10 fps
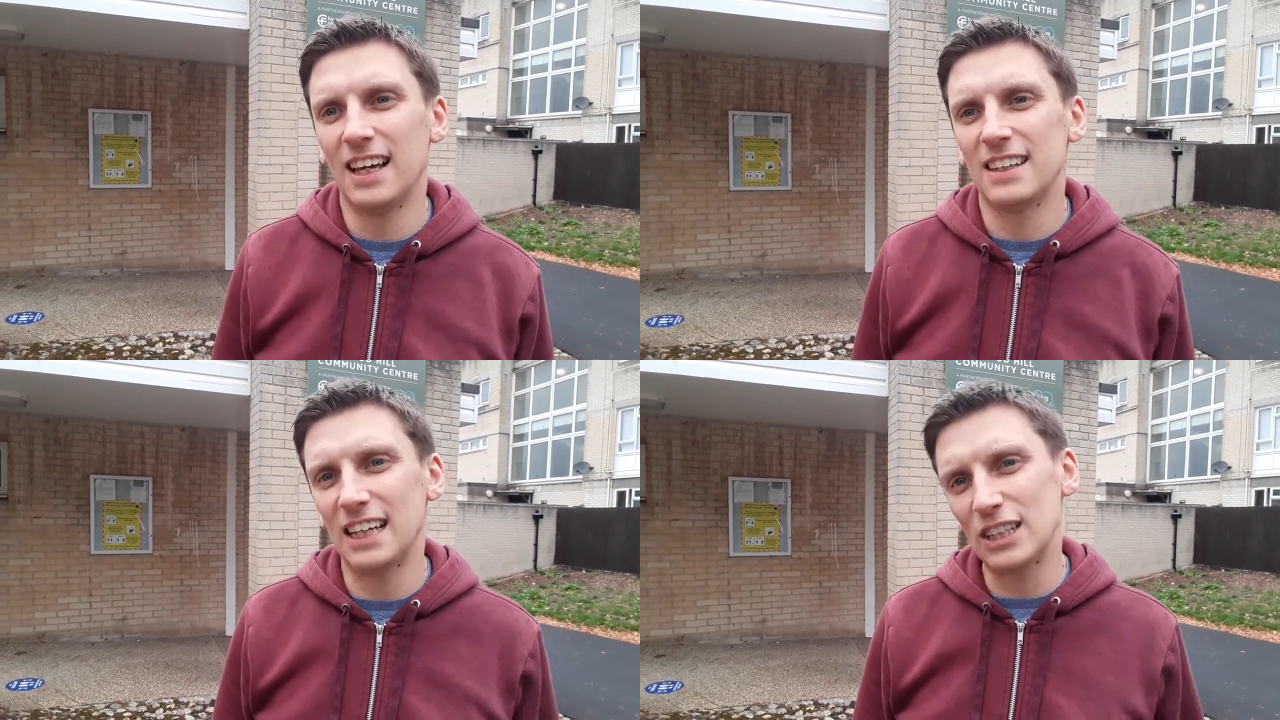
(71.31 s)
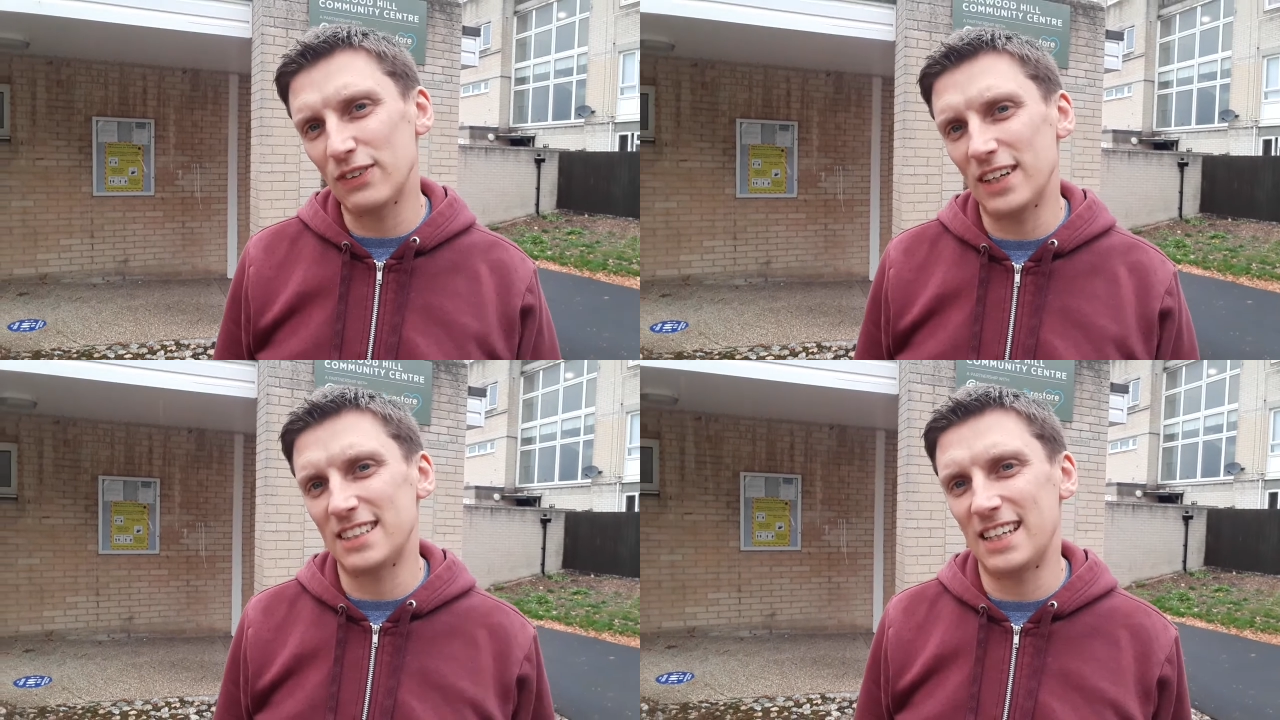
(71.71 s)
Thanks
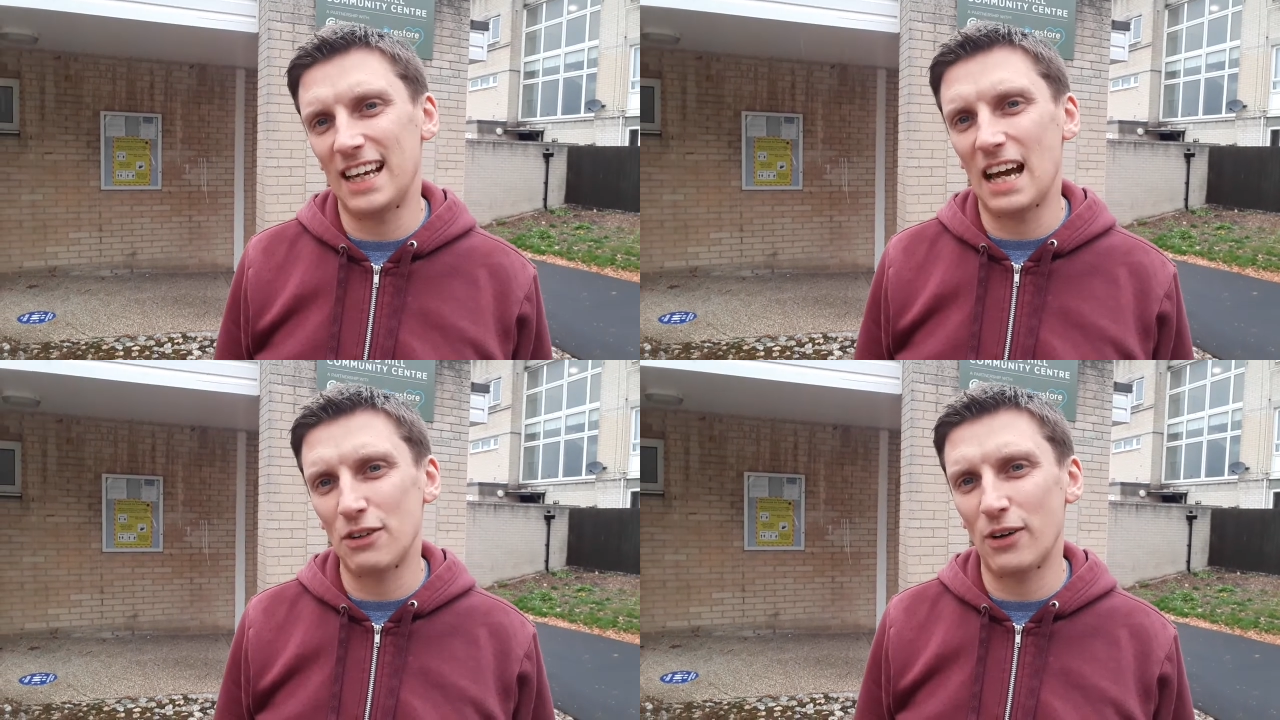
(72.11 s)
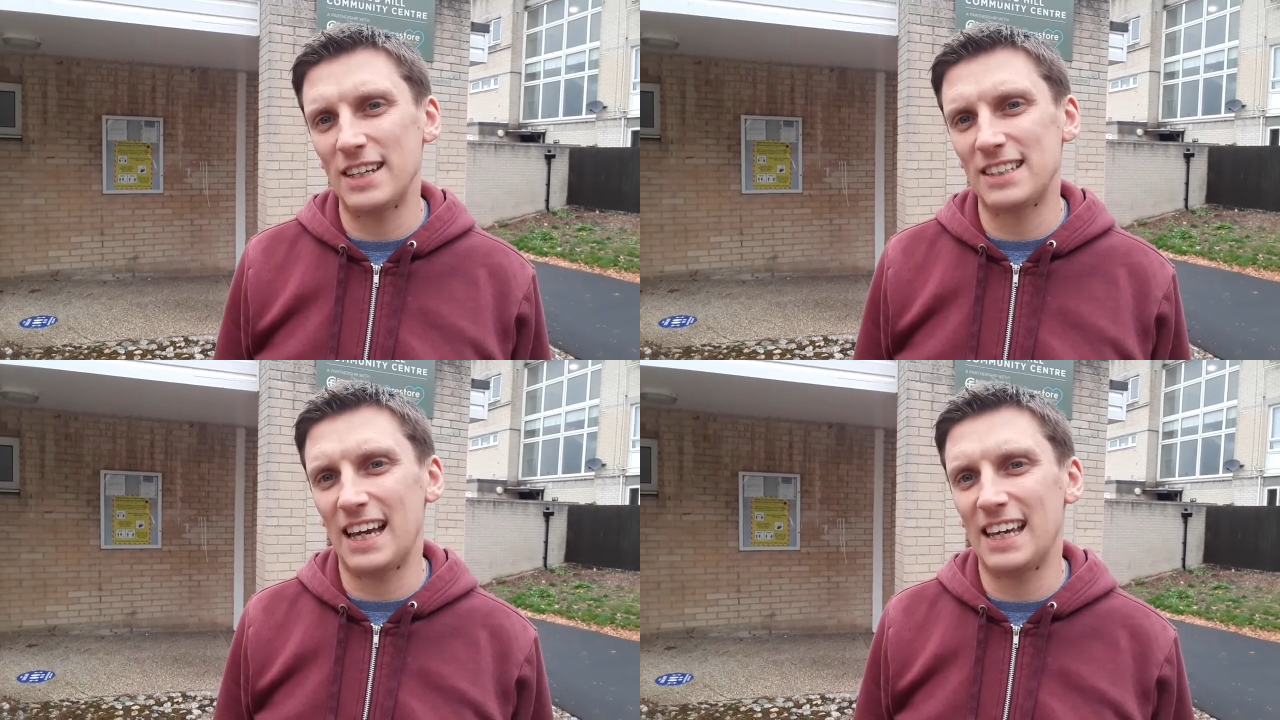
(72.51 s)
for listening, have a
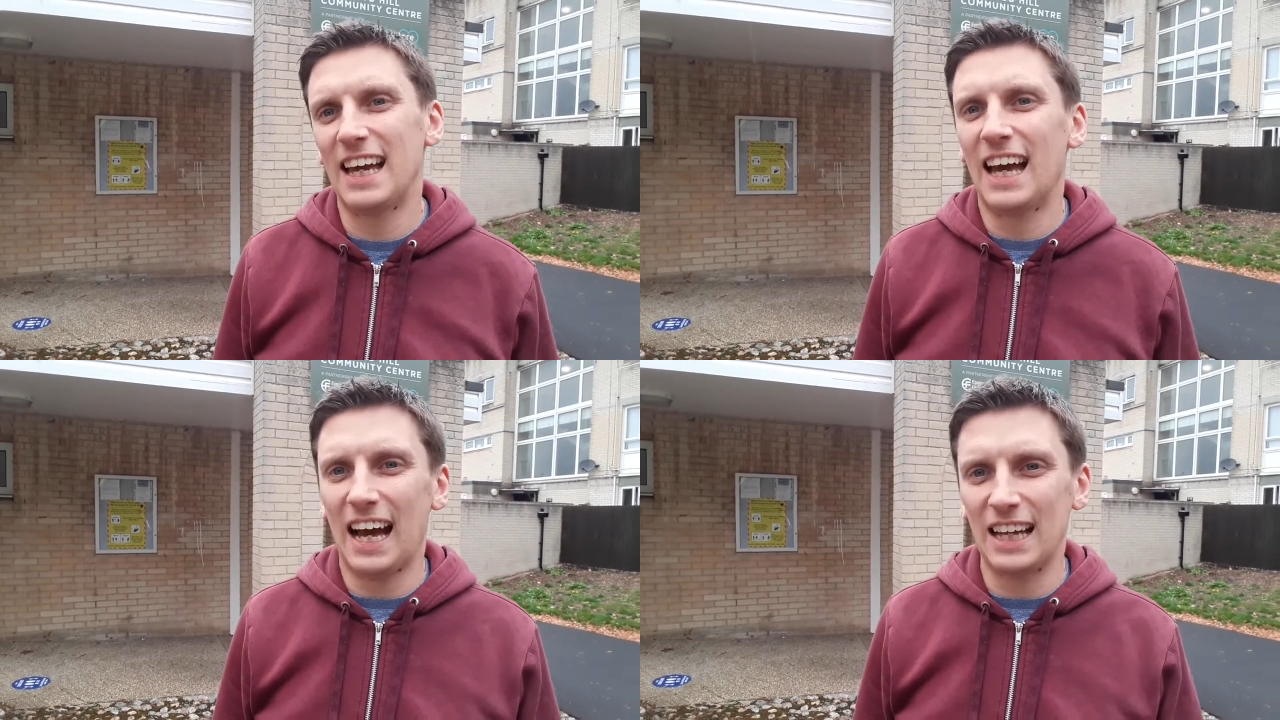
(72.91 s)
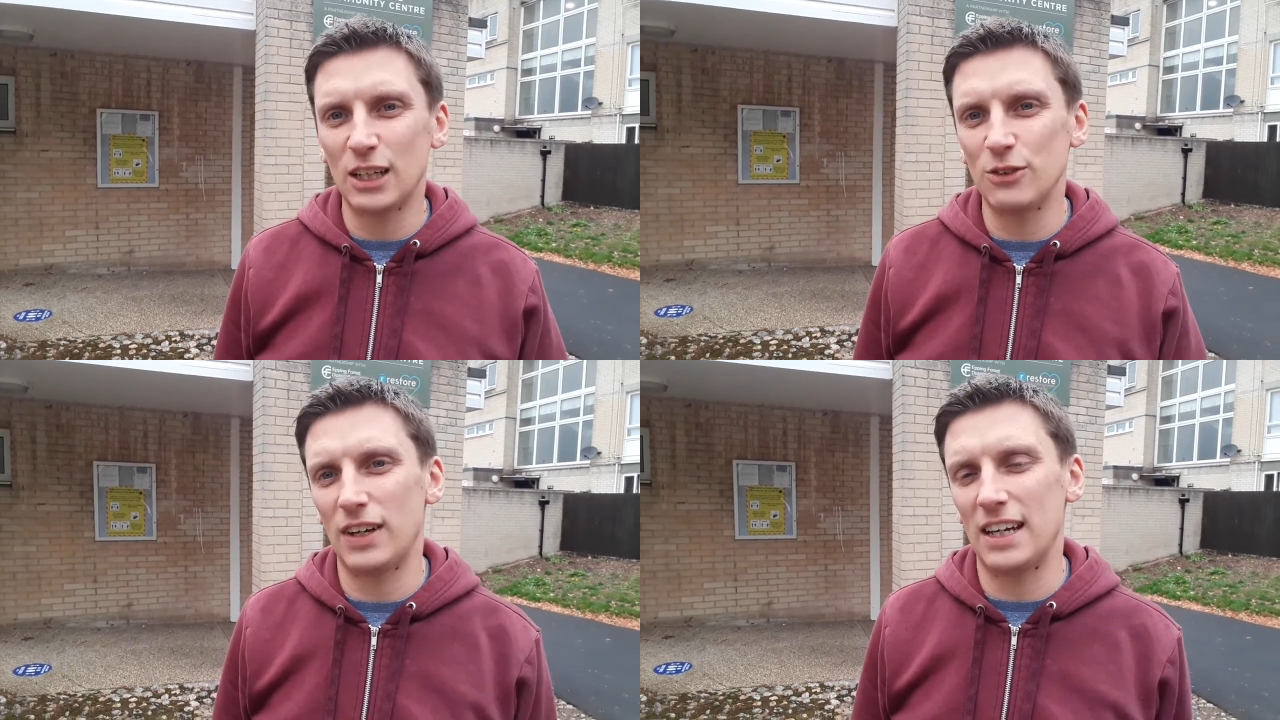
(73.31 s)
great day, and
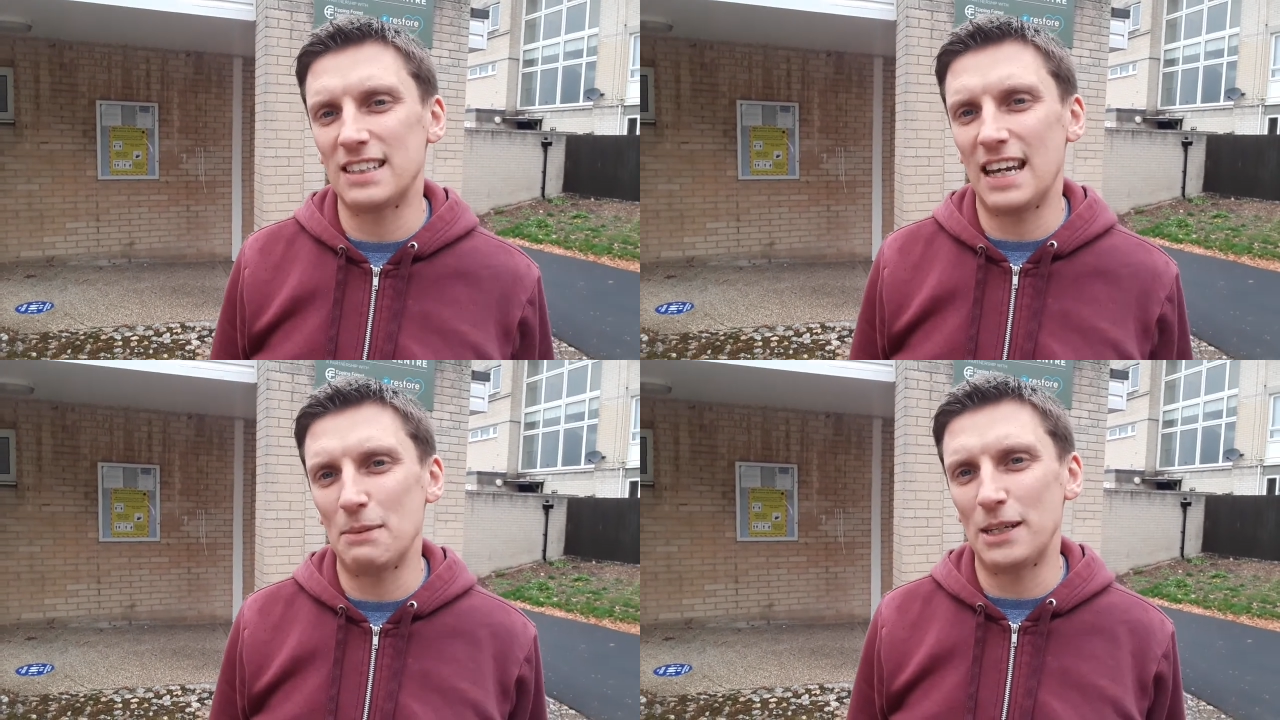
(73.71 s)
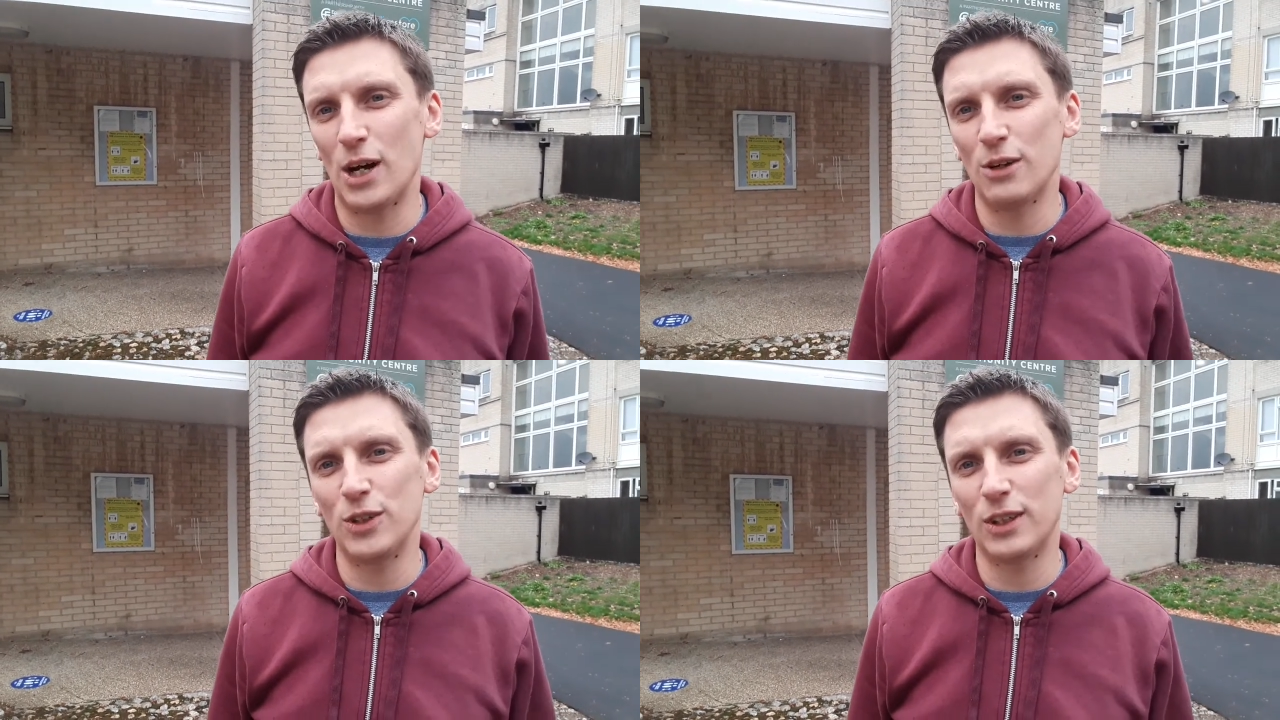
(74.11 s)
don't forget to let me
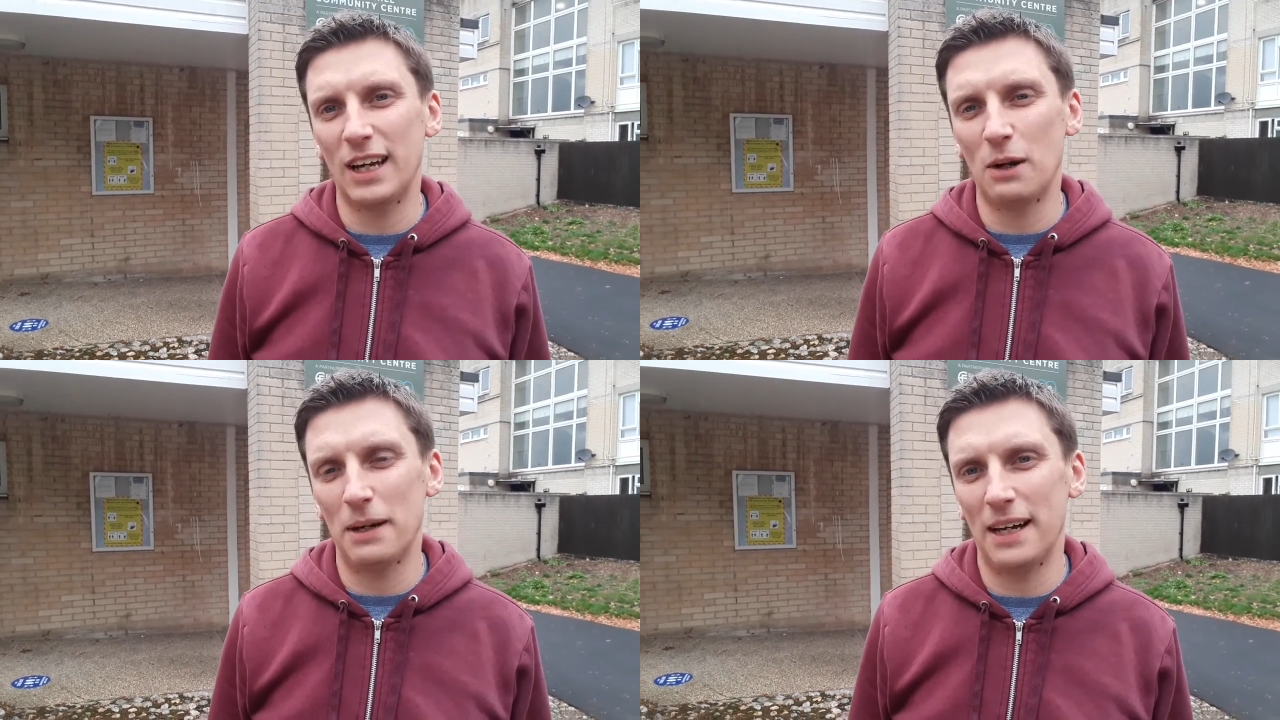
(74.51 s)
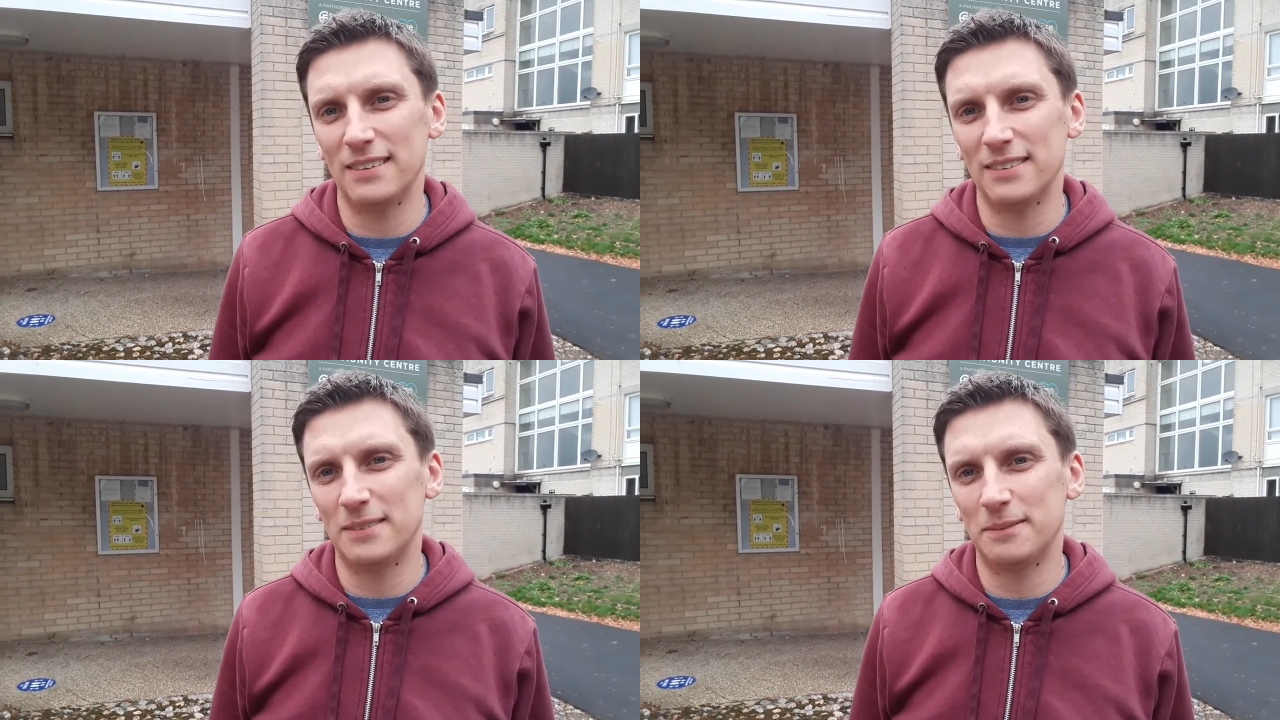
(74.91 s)
know if you can help out.